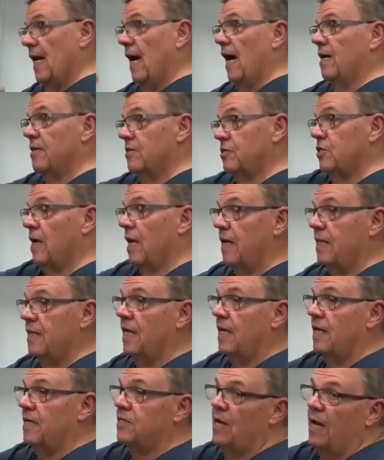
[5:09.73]
I'll say
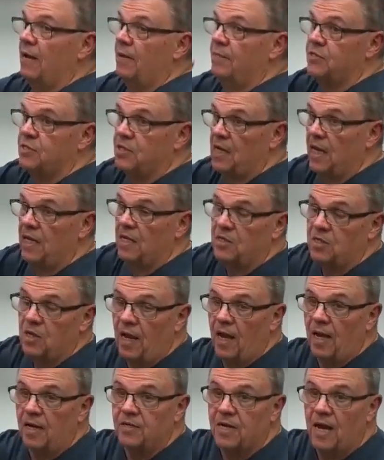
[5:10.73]
this. I've said this a
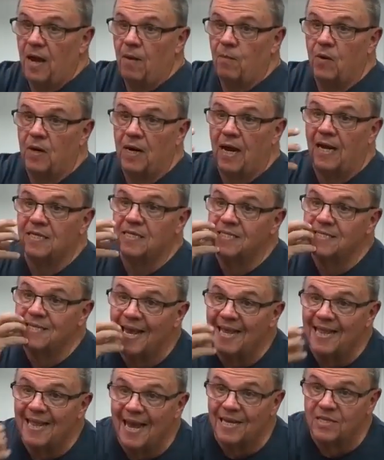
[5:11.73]
lot of times. When I
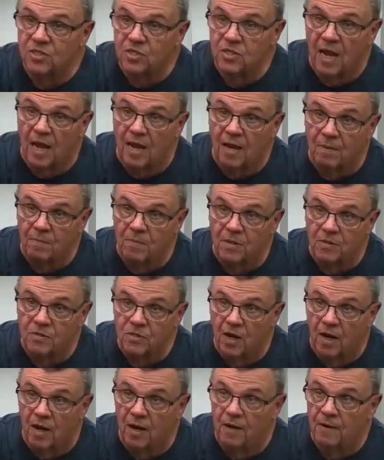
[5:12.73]
say that statement,
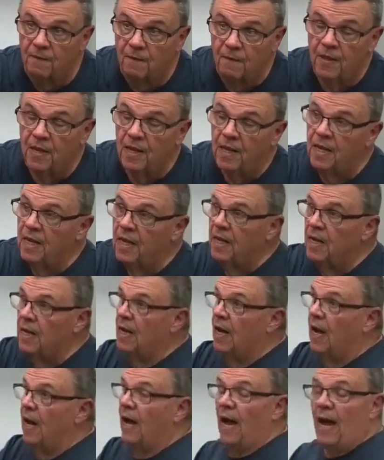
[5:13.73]
John,
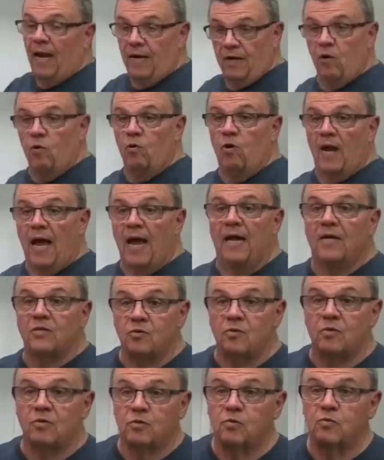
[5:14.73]
I know
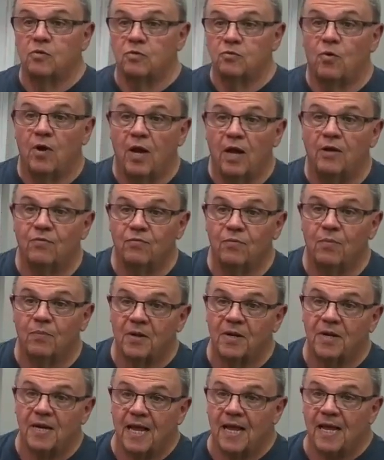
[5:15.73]
Lazarus was raised from
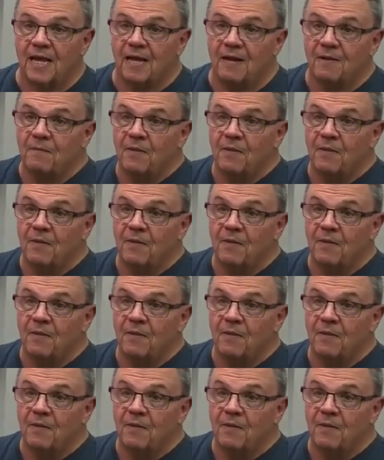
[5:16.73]
the dead.